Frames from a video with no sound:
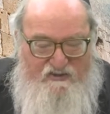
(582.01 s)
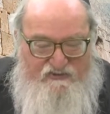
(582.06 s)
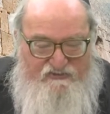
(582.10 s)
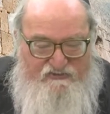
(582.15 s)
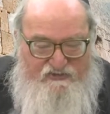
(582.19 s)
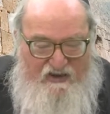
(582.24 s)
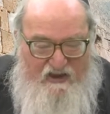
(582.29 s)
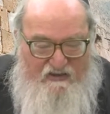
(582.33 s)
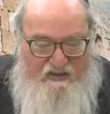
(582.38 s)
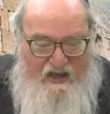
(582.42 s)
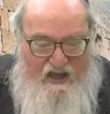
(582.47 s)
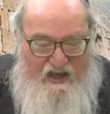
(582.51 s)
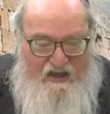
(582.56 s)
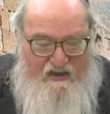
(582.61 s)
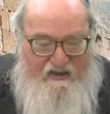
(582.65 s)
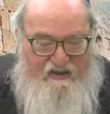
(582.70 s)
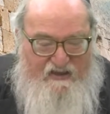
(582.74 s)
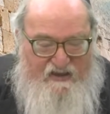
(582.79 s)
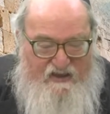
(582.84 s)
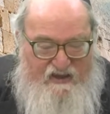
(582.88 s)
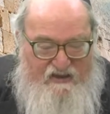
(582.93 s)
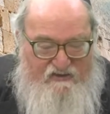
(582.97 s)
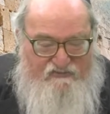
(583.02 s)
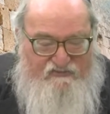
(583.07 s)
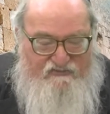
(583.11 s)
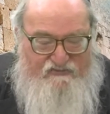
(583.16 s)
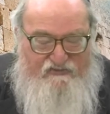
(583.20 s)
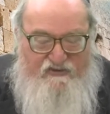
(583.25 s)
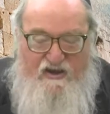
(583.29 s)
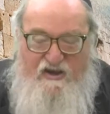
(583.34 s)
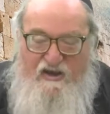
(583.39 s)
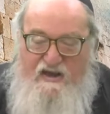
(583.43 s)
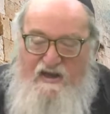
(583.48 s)
l'shalach
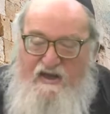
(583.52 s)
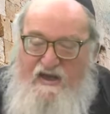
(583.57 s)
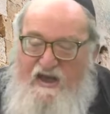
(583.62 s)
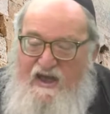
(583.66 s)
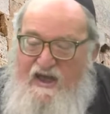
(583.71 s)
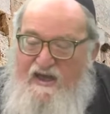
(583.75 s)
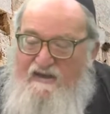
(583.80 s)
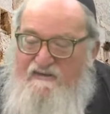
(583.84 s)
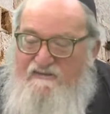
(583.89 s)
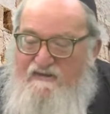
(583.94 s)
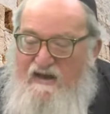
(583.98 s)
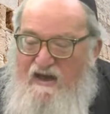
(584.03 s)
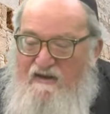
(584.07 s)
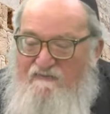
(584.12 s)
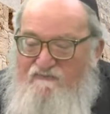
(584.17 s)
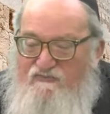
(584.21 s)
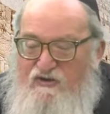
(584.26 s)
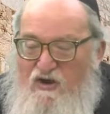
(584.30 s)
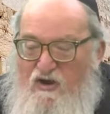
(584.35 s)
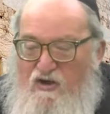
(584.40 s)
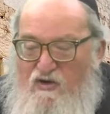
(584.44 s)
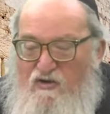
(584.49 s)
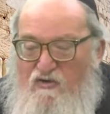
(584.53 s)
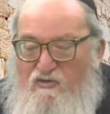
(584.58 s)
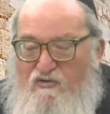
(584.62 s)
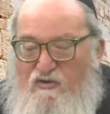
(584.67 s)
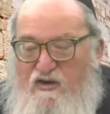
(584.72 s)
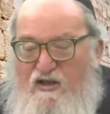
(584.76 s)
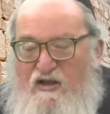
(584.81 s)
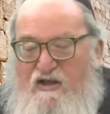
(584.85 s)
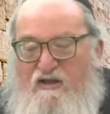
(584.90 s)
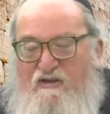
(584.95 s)
ish es avdo